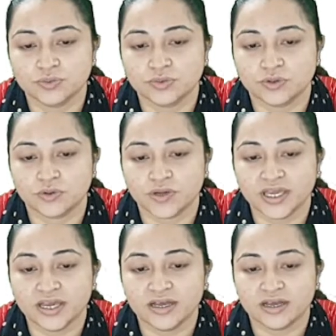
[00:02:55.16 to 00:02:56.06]

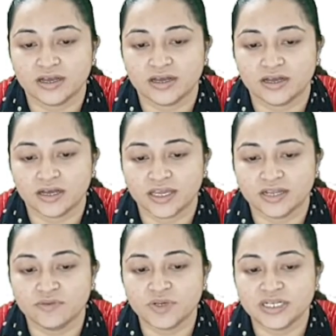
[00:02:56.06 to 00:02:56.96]
Okay, again
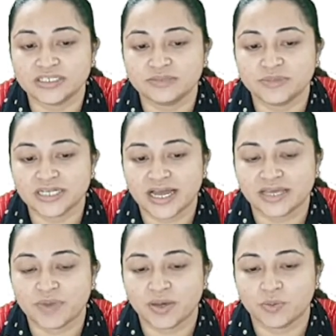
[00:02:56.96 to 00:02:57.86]
we will increment I
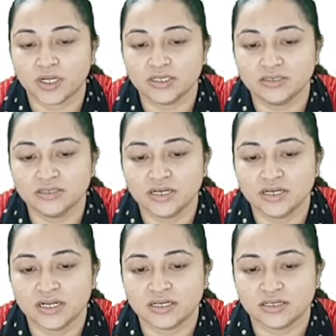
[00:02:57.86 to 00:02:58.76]
by 1.
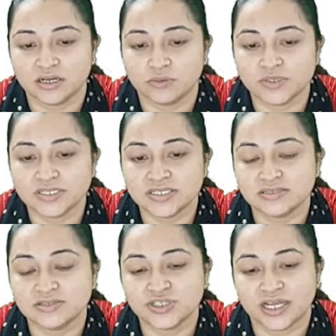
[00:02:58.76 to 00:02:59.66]
Now we will
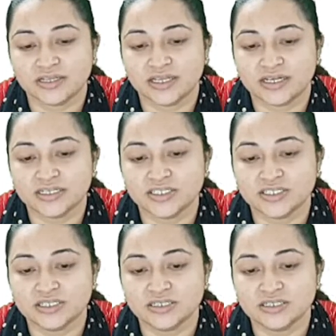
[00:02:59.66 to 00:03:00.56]
check the
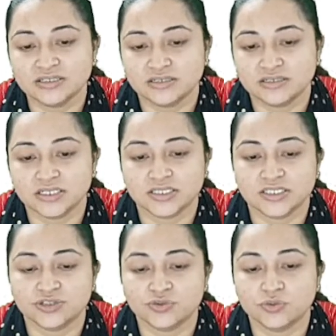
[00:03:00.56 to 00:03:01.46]
condition.
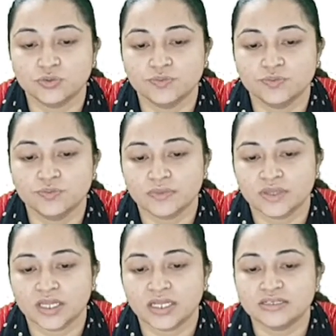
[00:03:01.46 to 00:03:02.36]
It's true.
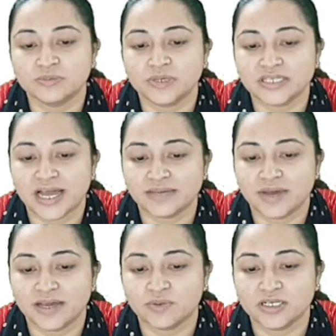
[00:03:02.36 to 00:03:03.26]
Increment I
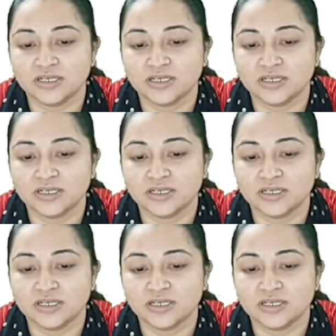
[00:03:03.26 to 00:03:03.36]
by 1.